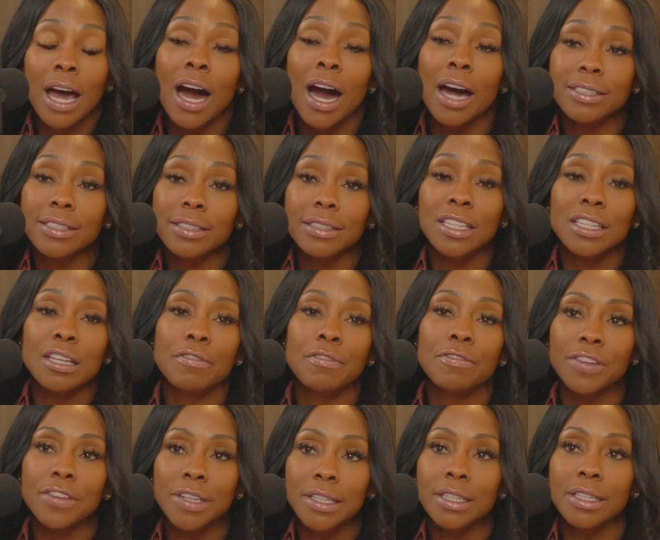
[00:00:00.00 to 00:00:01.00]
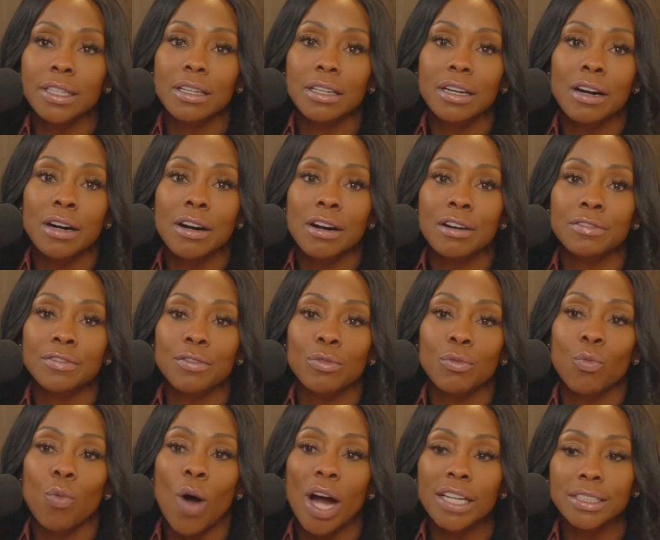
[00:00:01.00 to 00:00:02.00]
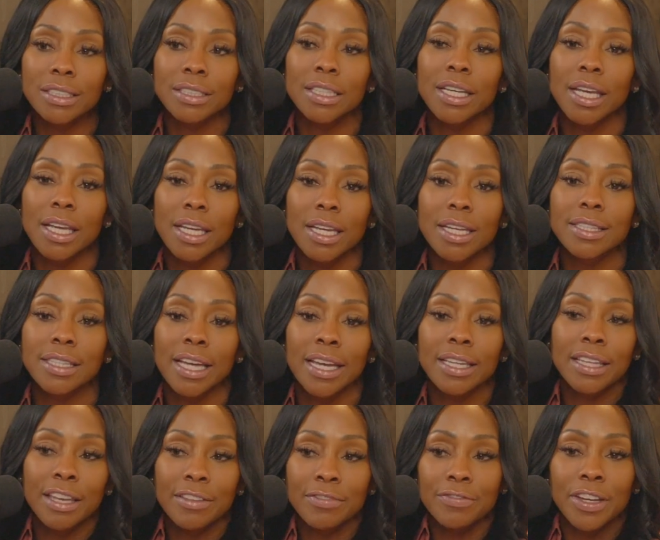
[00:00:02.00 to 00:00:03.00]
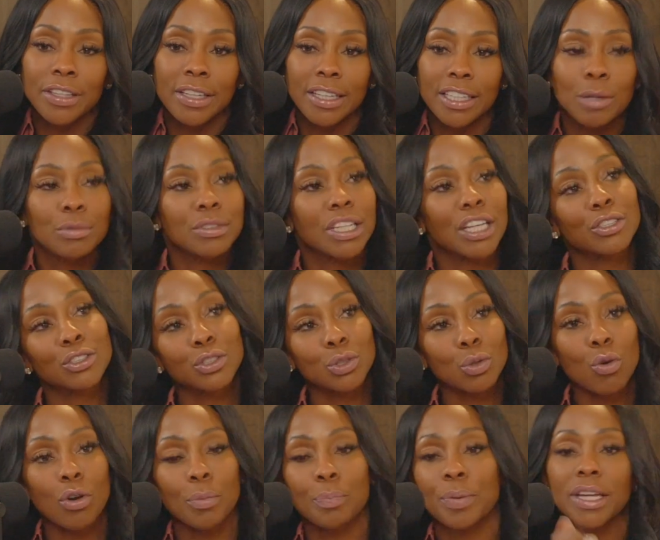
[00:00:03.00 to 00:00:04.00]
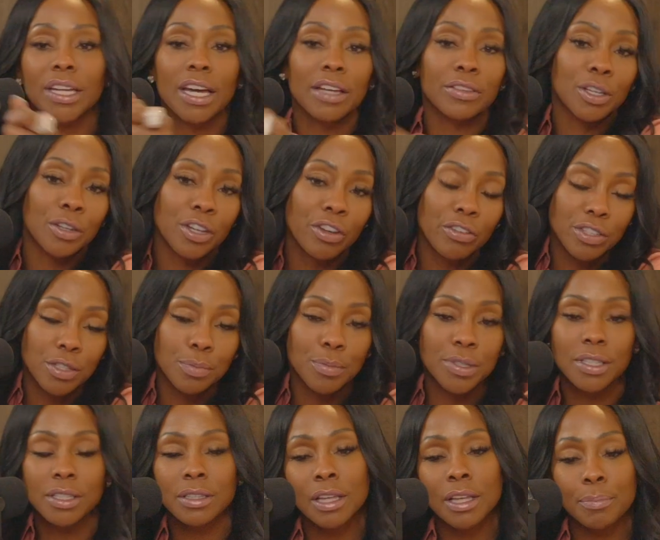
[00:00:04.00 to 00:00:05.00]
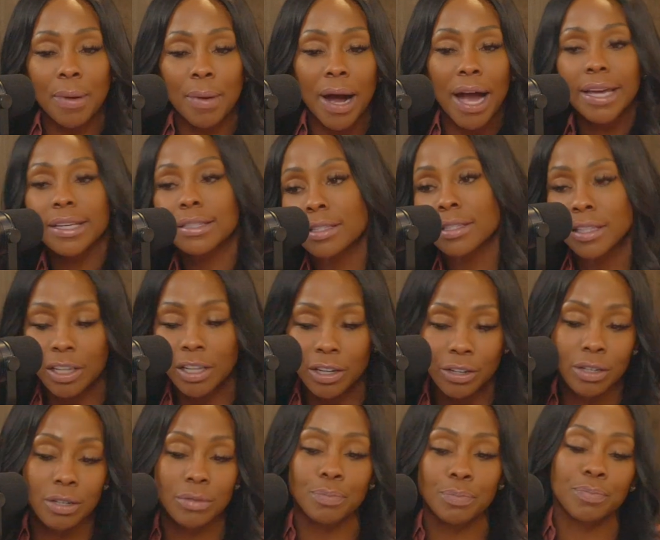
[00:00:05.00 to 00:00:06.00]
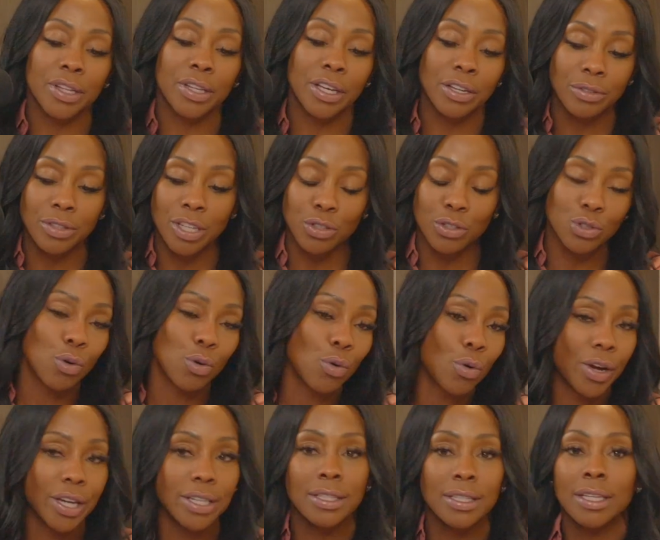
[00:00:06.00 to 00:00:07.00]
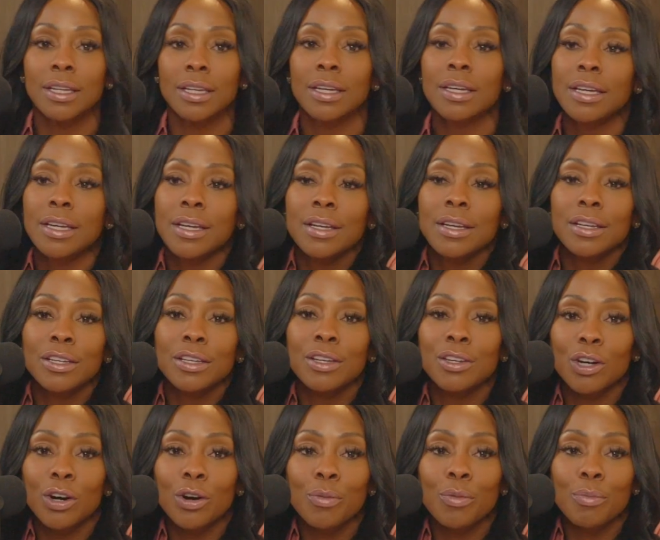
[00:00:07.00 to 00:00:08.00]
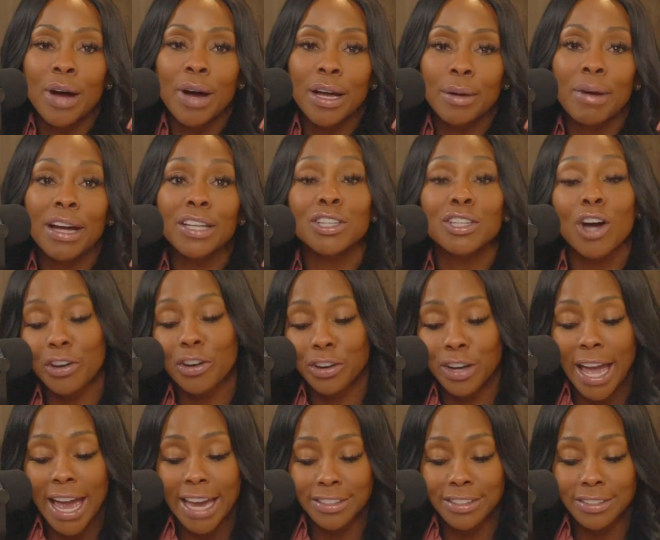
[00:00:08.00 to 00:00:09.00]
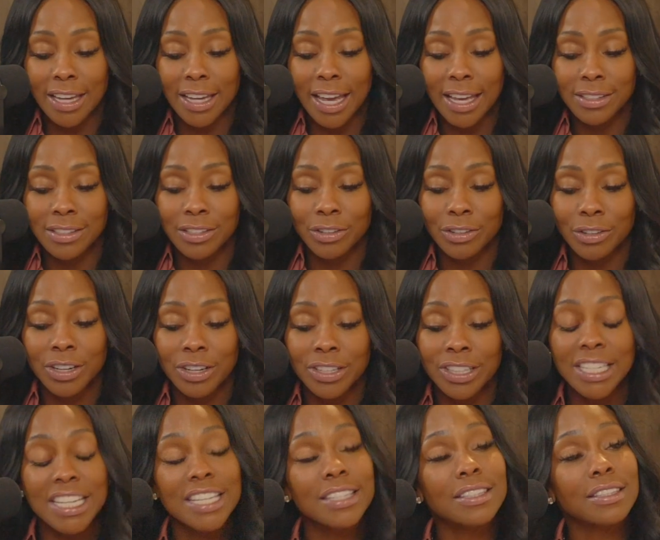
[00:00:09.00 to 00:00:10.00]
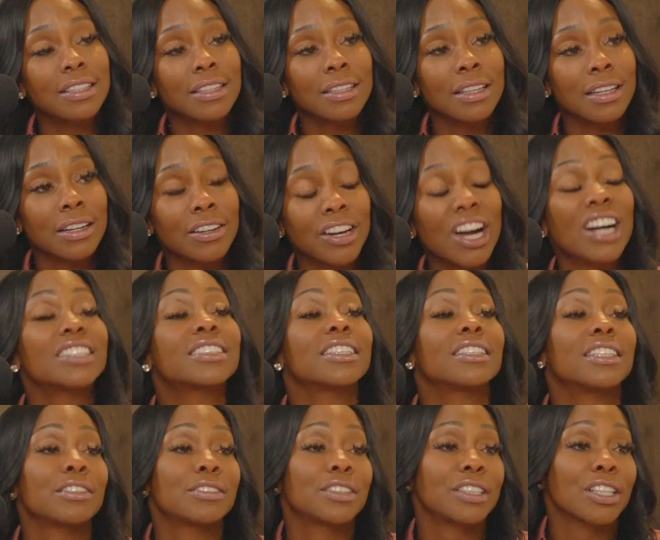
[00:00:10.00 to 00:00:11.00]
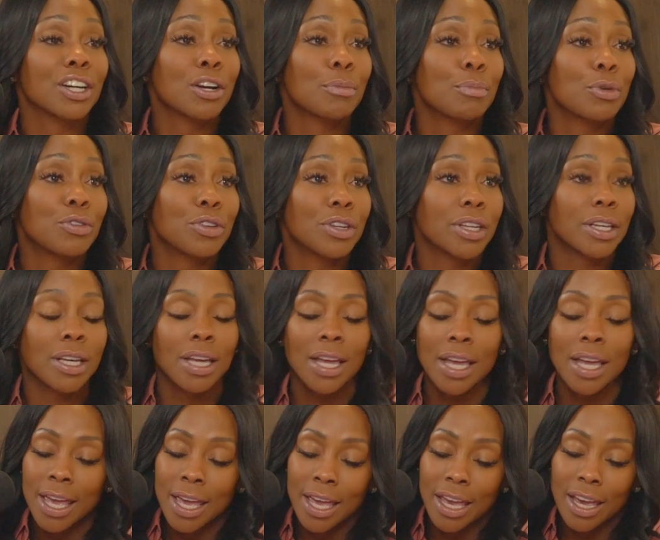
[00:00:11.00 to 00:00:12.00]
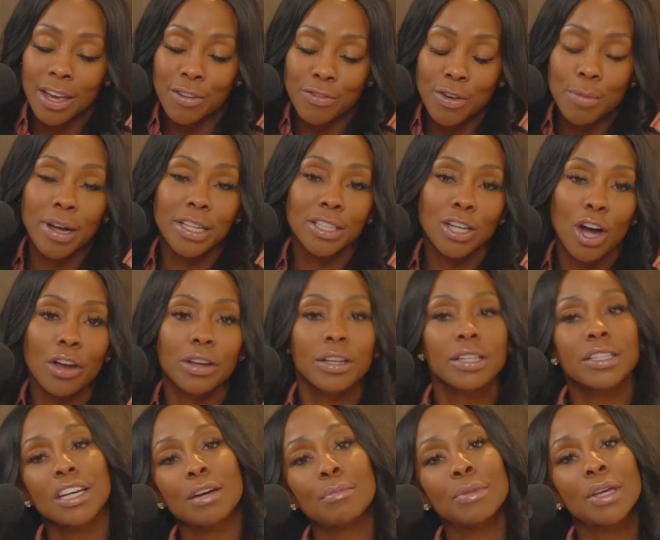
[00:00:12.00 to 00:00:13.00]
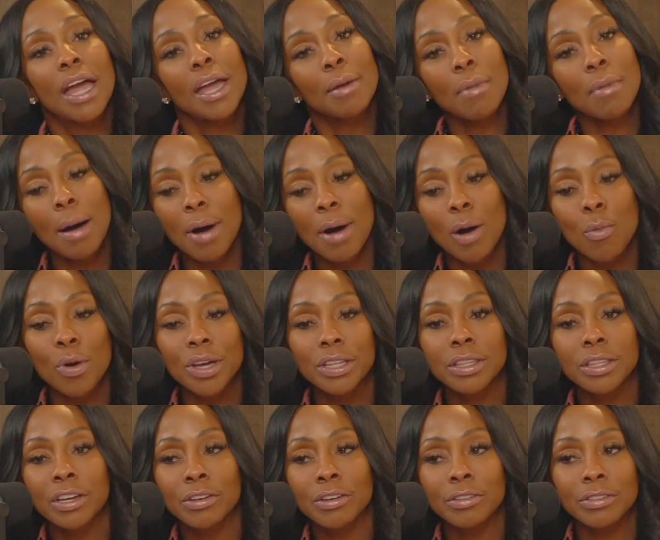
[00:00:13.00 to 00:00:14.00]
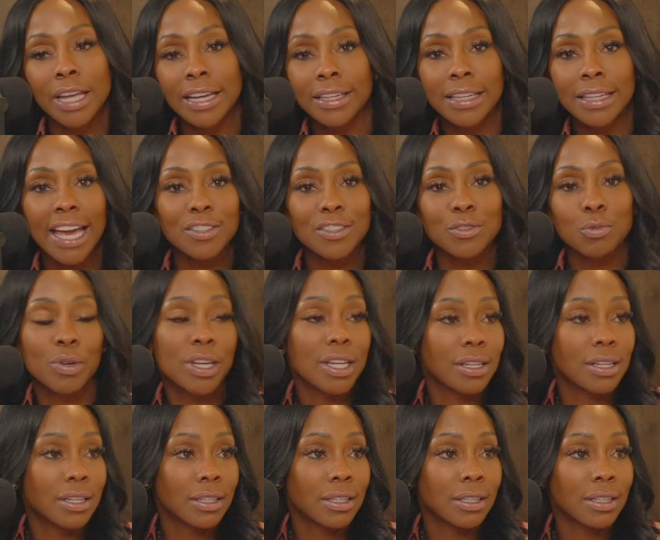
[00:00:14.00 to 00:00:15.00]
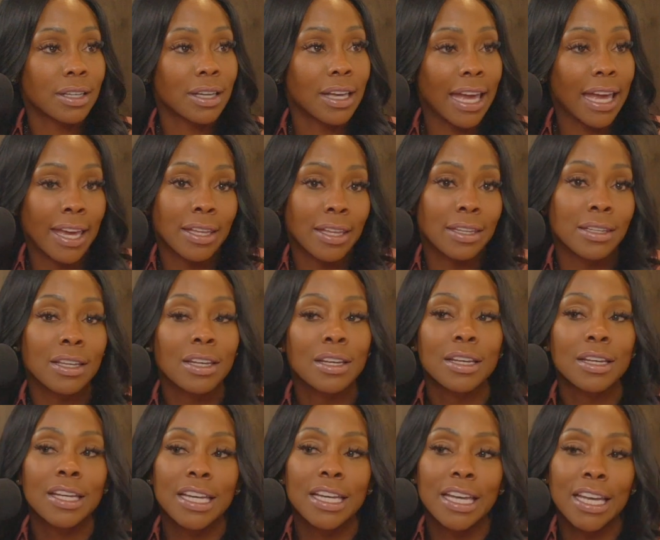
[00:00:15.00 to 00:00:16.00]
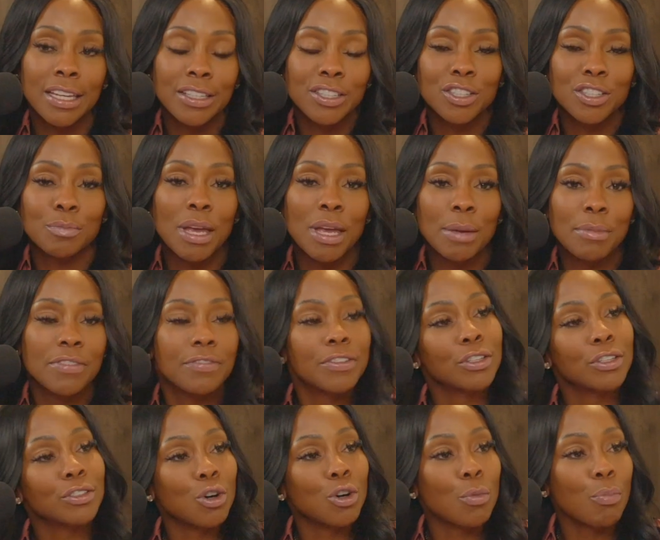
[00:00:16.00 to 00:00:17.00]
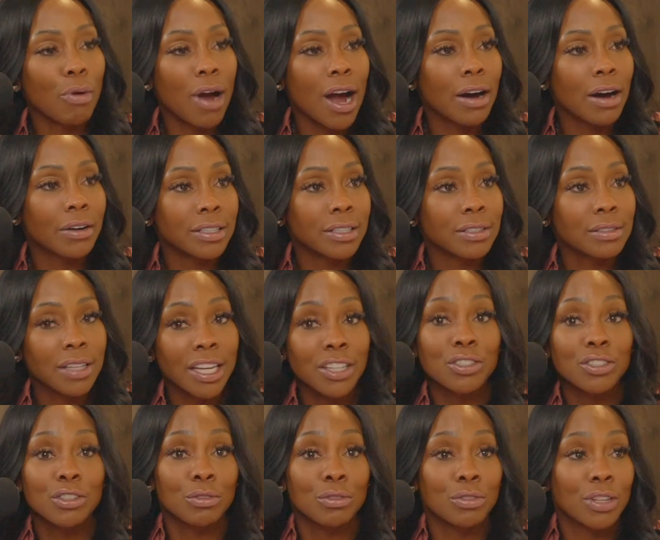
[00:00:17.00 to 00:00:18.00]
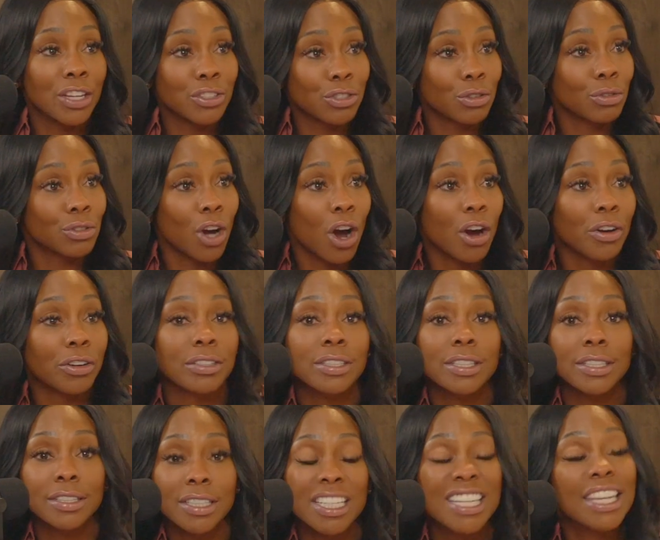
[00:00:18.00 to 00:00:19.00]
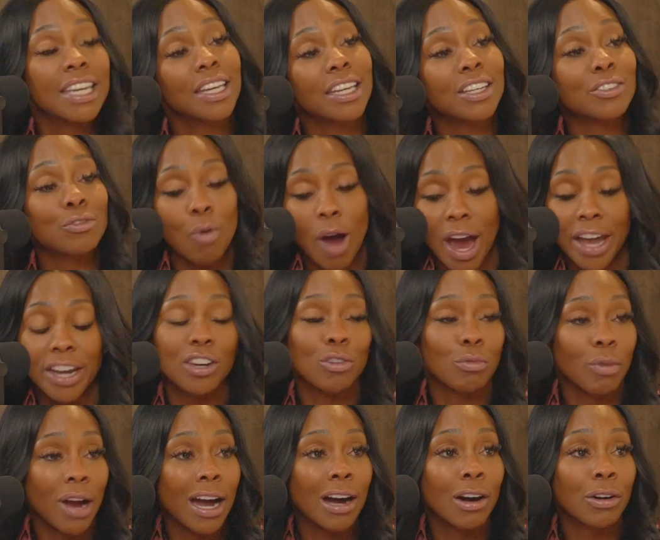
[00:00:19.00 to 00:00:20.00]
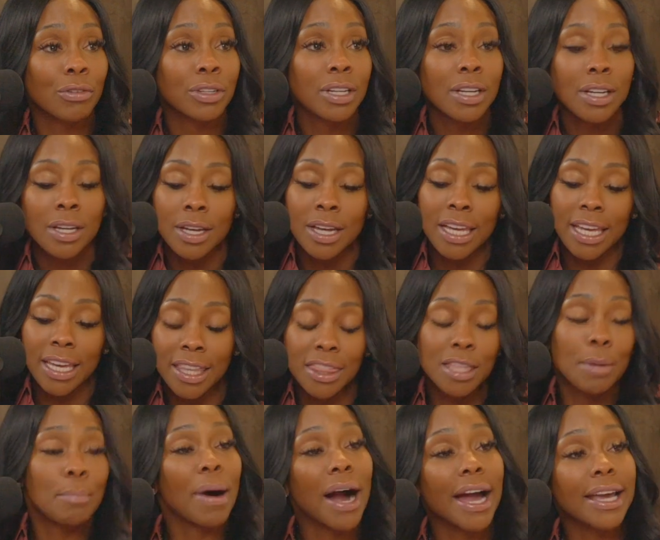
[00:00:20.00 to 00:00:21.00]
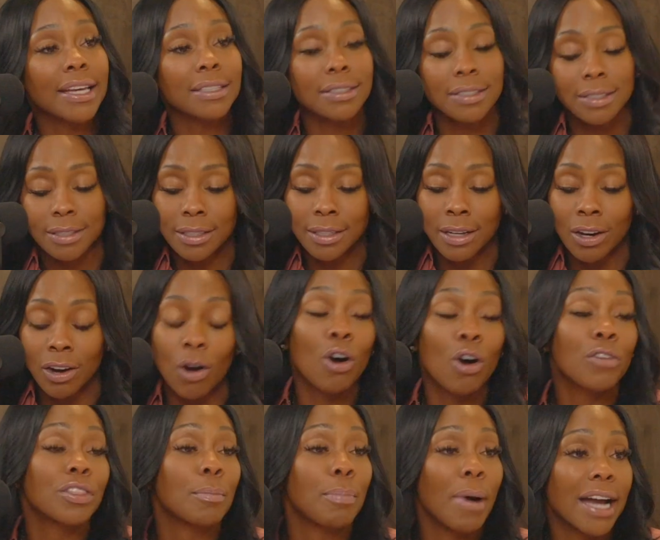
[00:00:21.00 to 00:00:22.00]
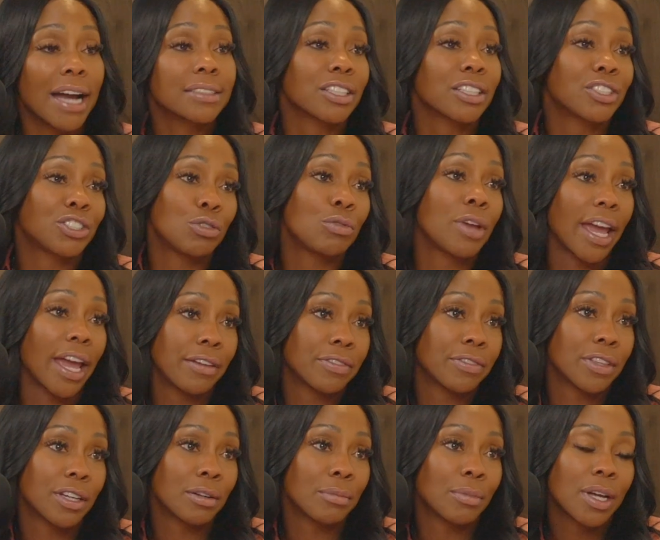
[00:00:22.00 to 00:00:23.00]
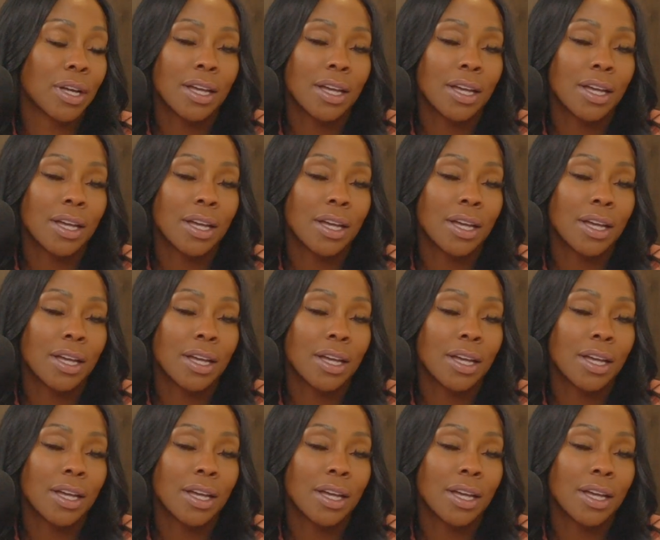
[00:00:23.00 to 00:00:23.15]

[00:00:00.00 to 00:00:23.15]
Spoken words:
honestly, the feeling of watching the kids, they felt like they was at the store picking out their Christmas, their bikes and their toys. And my daughter actually has her niece, her cousin lives in the community, and for my daughter to tell me, hey mom, I went there last week, and it just made me feel so proud as your daughter, to see kids riding around in the bikes, on the bikes that you gave them.